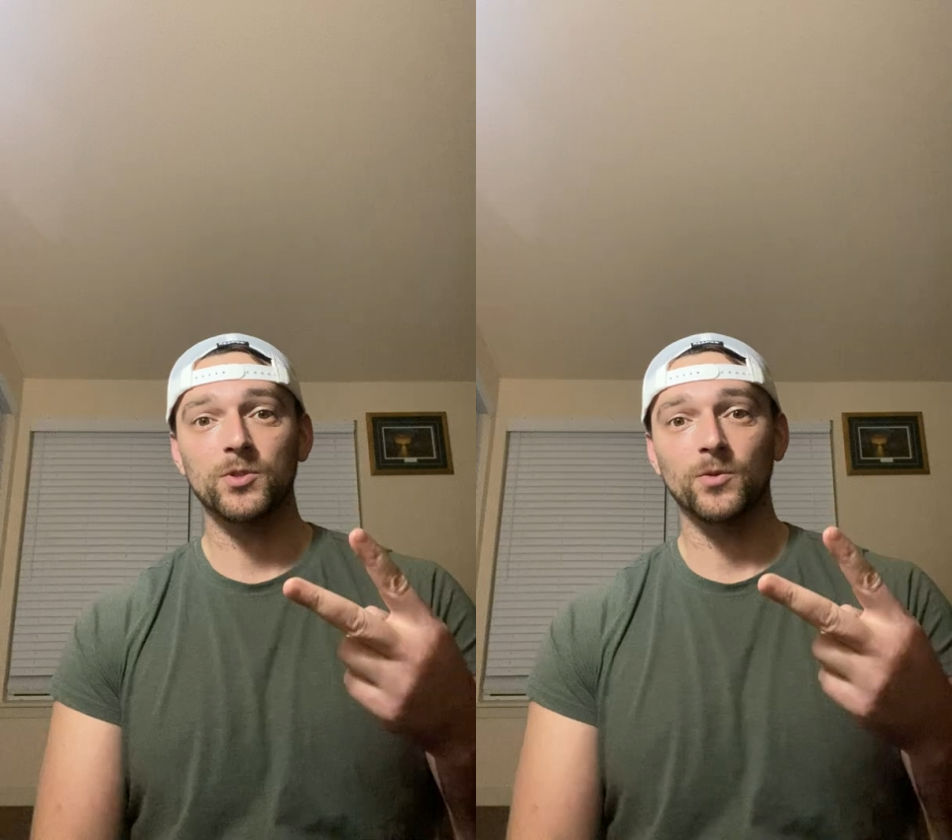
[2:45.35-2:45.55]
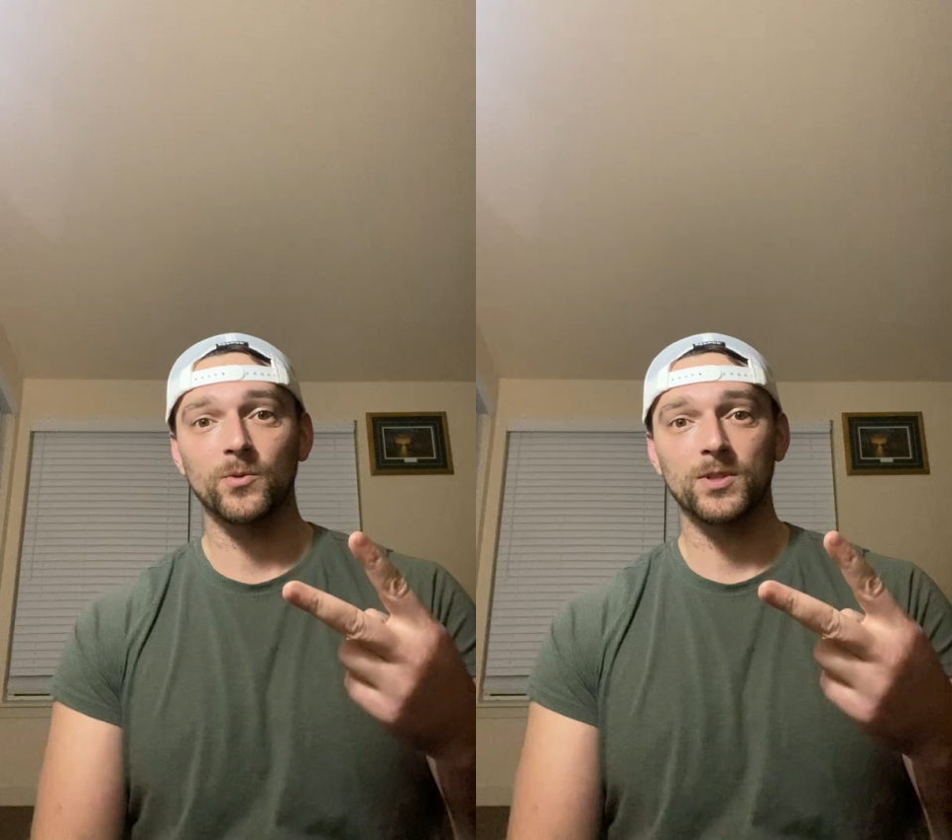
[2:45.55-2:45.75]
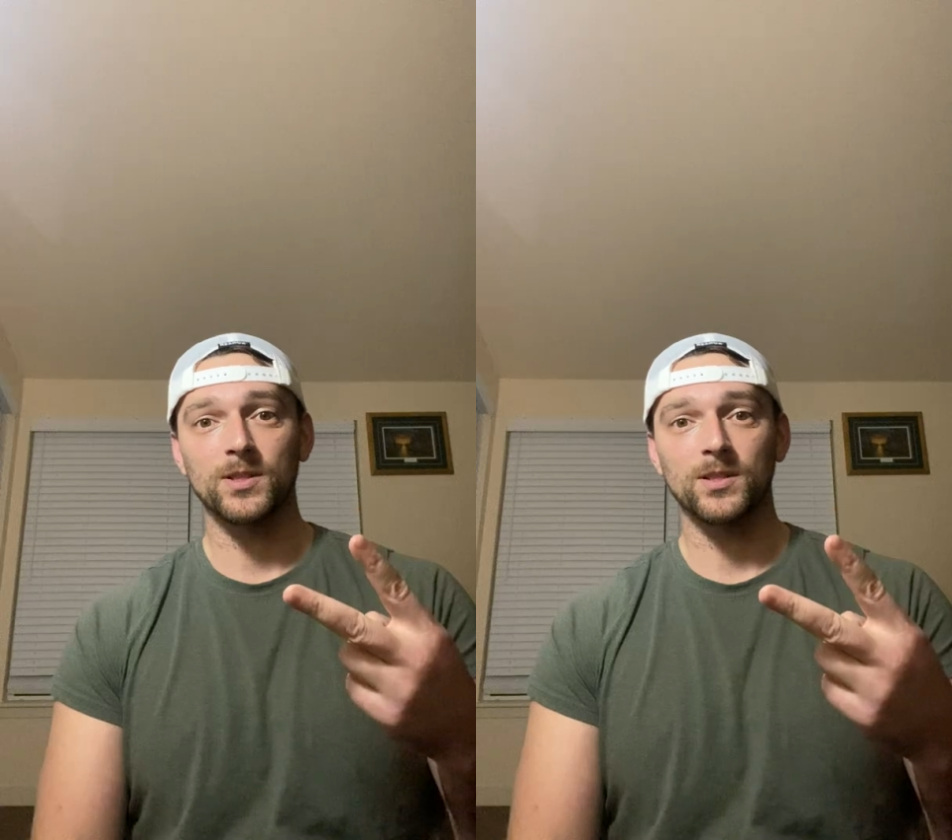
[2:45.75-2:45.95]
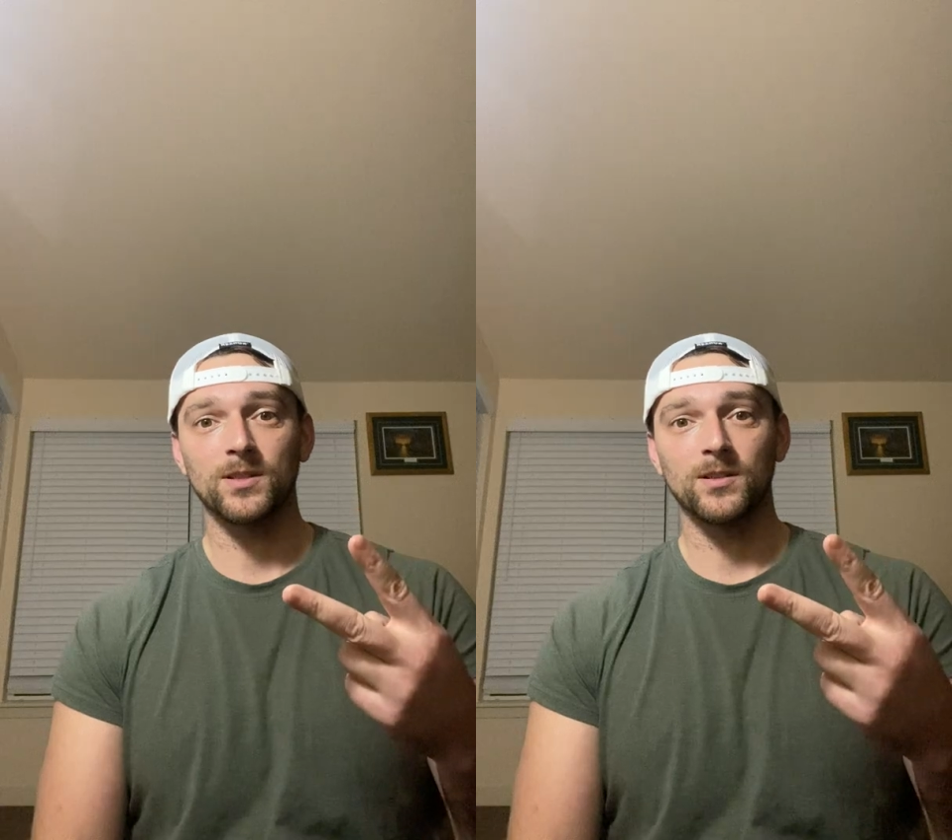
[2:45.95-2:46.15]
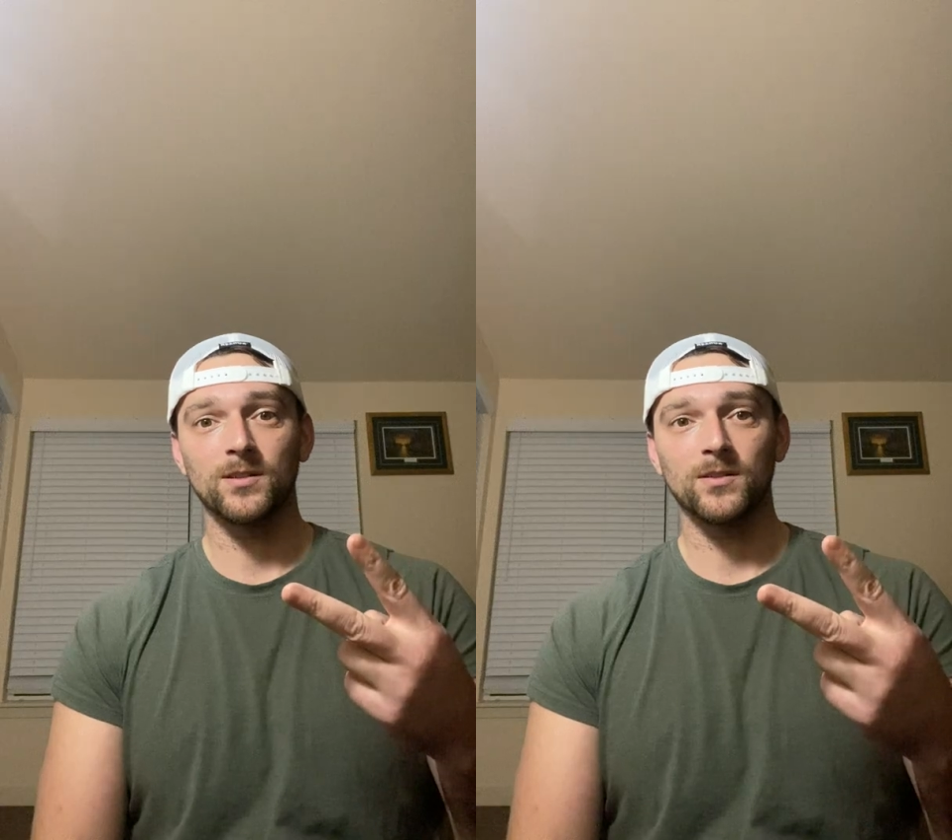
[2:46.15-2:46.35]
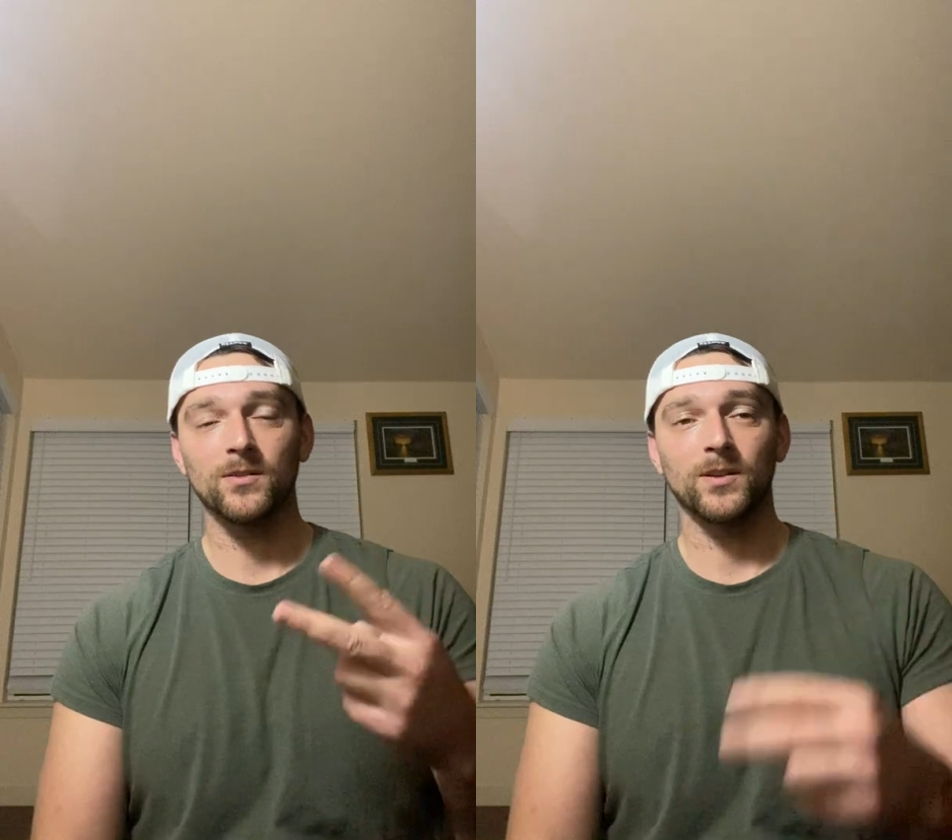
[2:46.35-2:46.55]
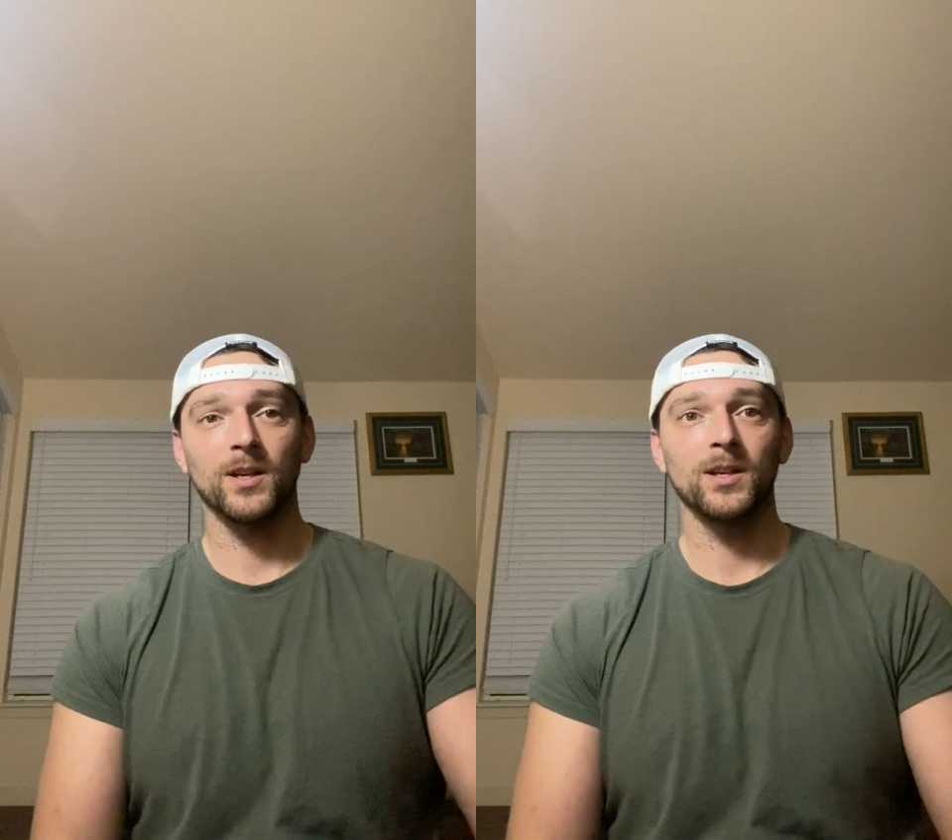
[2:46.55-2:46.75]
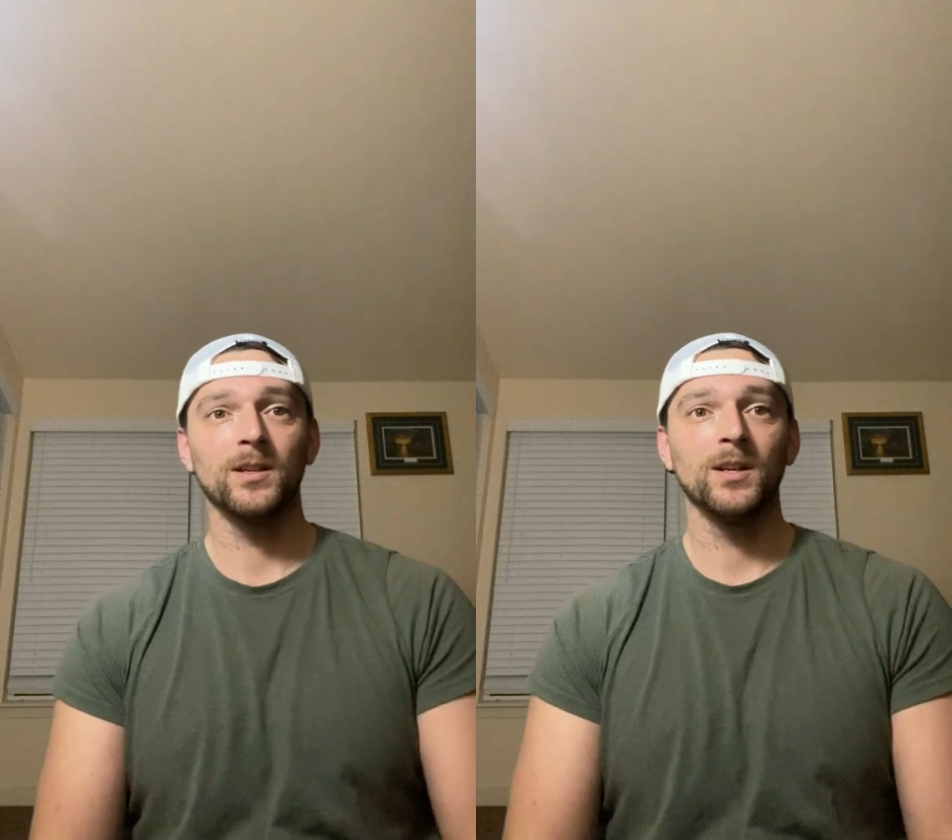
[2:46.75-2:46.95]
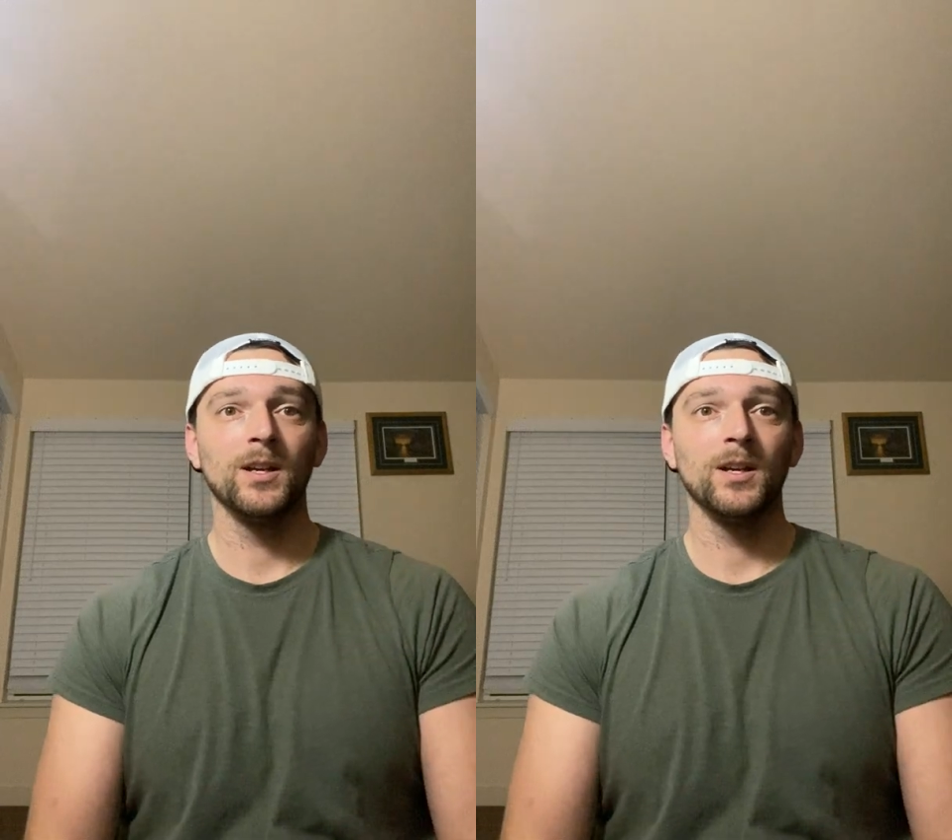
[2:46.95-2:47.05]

sources, okay?